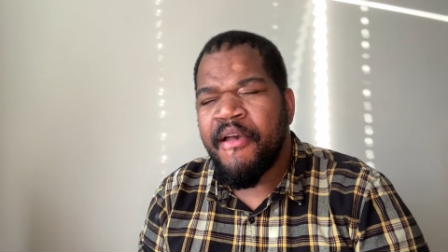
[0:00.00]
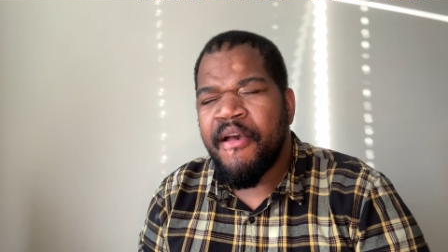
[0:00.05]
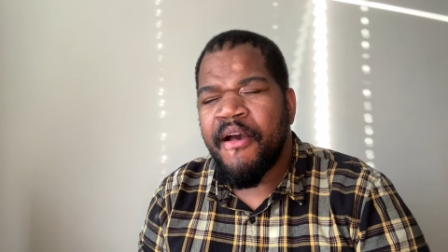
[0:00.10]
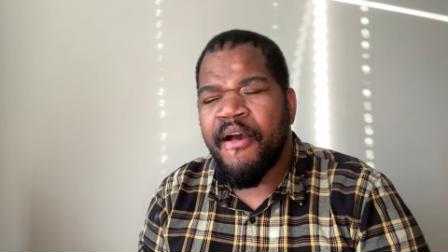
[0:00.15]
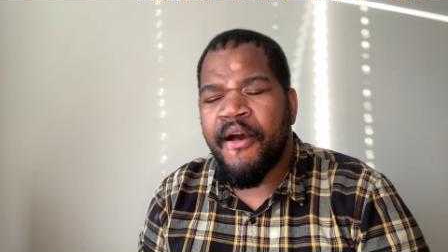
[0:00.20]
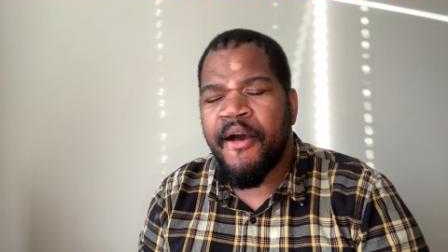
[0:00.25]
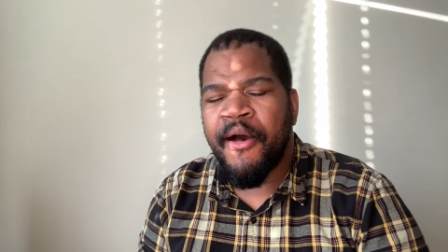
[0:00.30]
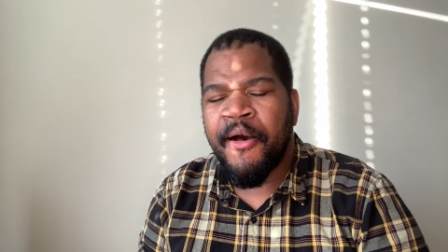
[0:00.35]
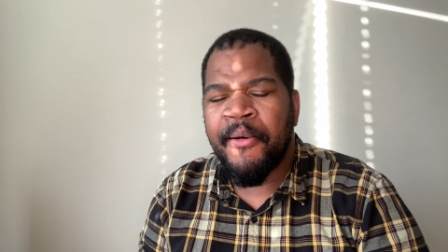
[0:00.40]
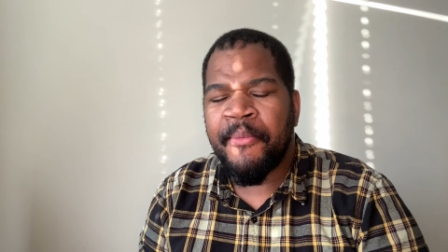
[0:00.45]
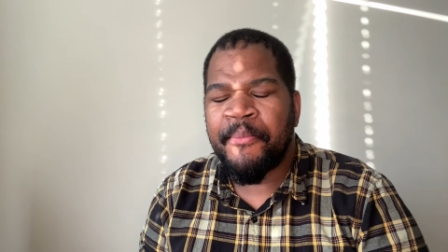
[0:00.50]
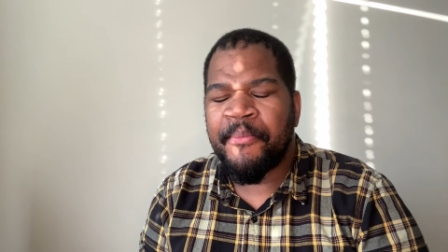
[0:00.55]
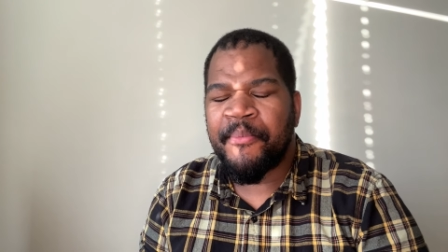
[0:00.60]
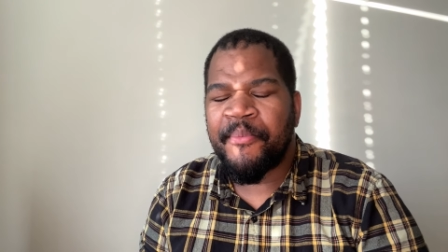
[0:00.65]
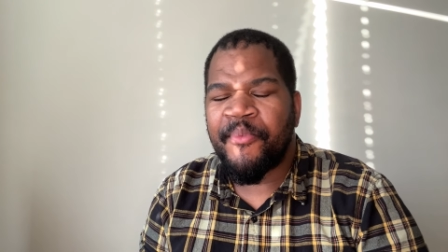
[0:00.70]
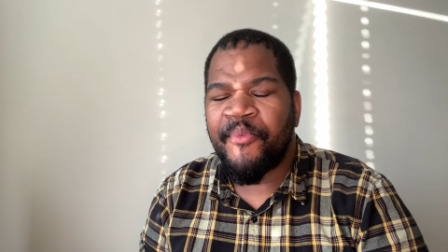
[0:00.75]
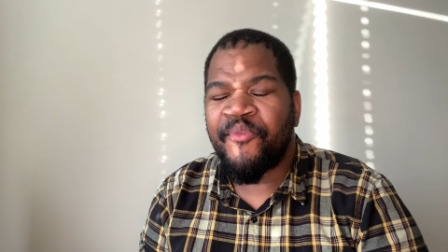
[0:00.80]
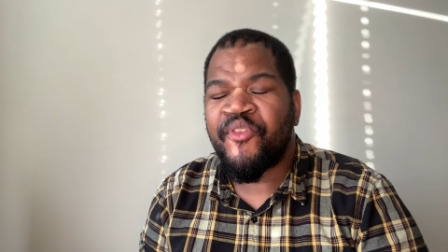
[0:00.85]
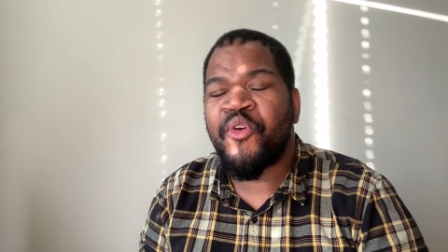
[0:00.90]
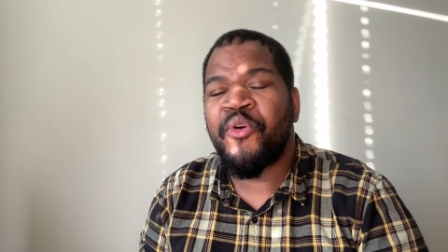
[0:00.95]
Of
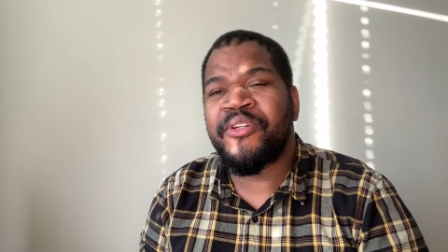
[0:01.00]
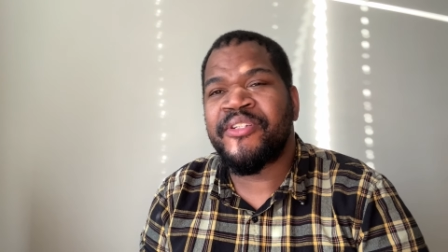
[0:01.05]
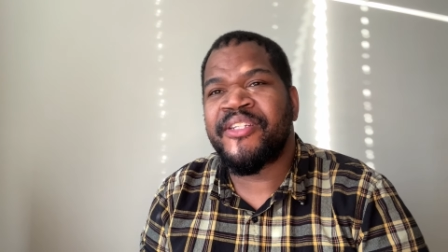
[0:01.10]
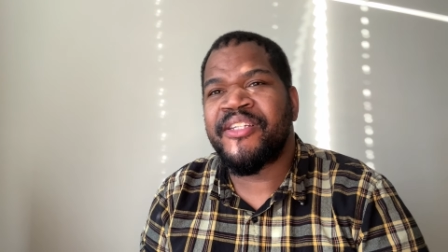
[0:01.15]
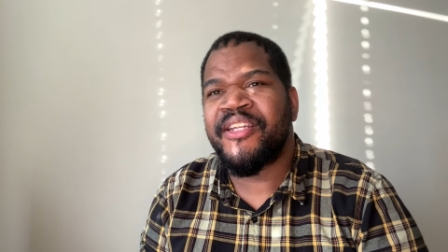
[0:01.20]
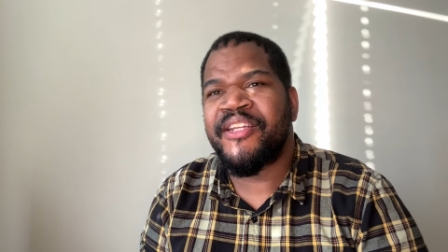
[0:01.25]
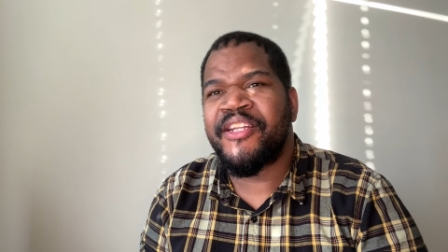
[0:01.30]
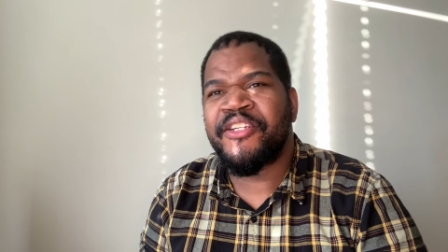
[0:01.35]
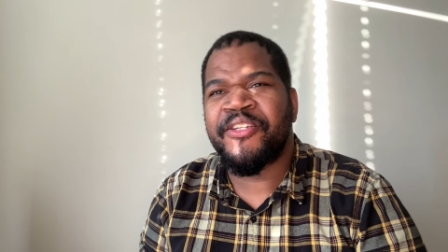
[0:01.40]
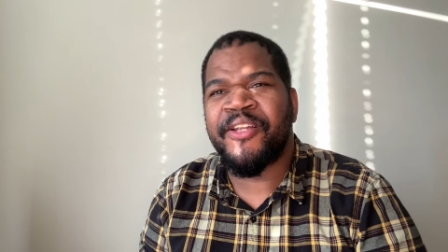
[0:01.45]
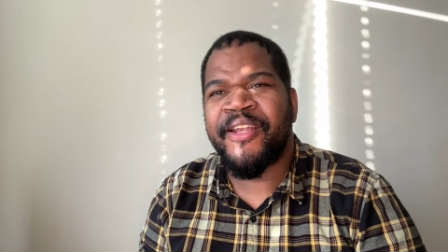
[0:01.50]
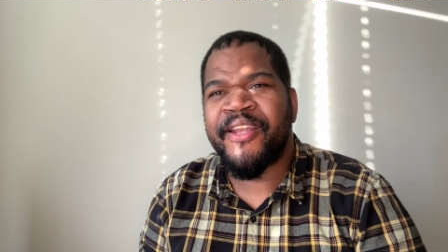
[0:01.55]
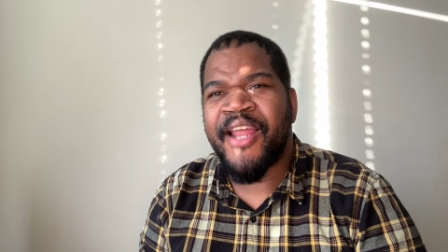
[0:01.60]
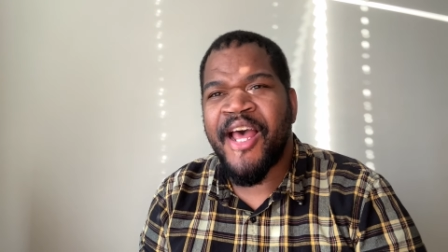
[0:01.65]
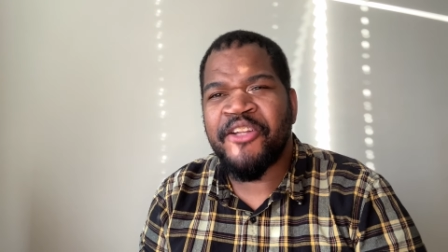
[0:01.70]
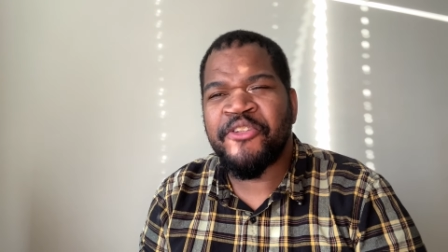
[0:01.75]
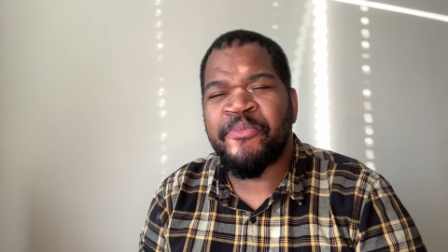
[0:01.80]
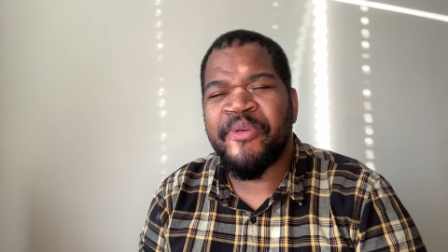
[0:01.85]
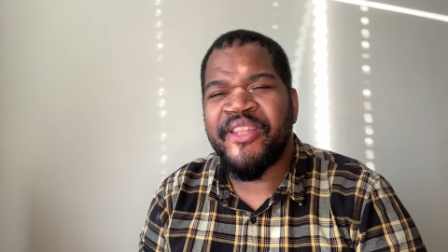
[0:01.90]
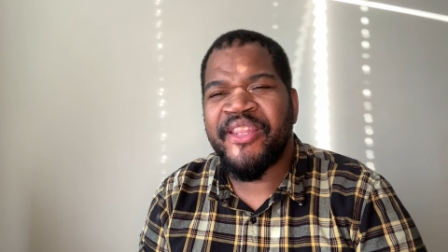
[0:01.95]
course, the initial
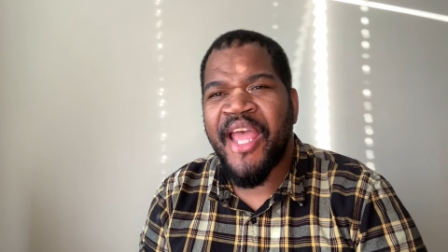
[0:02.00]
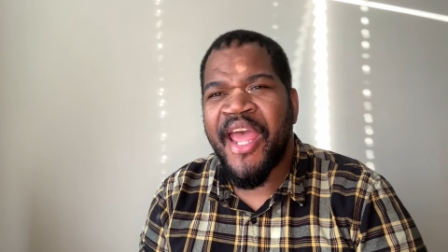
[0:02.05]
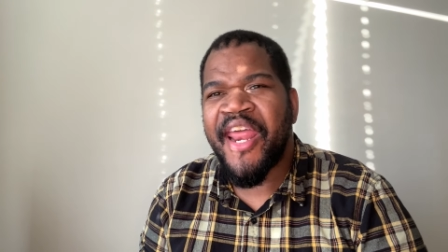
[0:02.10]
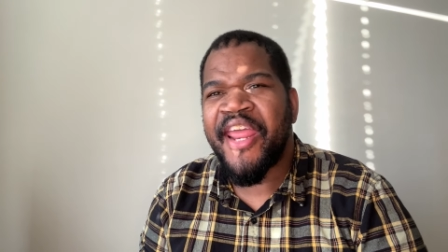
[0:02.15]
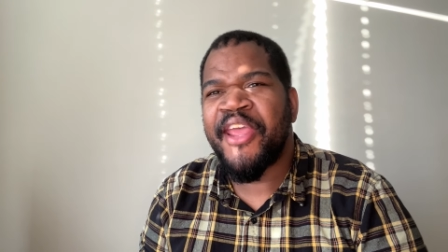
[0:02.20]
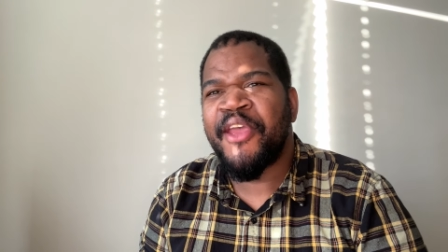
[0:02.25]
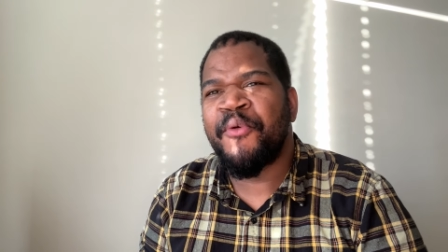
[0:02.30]
announcement that